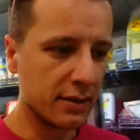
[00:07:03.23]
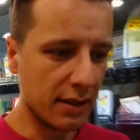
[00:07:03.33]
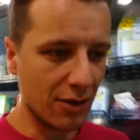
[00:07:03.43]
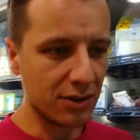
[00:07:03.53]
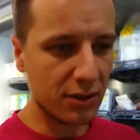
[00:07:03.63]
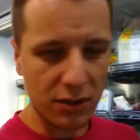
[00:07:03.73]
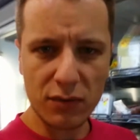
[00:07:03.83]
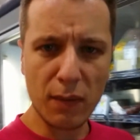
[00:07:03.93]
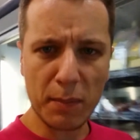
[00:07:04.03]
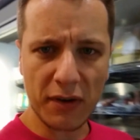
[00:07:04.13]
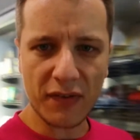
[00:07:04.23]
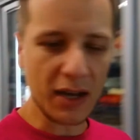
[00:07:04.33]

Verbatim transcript: Now I just don't remember if I